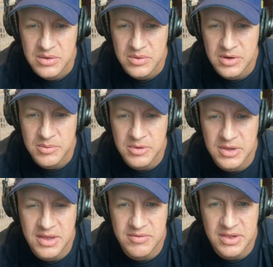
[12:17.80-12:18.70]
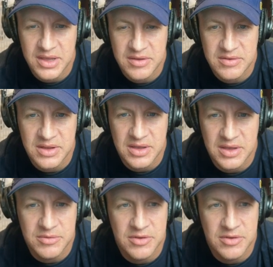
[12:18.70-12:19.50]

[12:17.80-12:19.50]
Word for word: We were number 11 last time.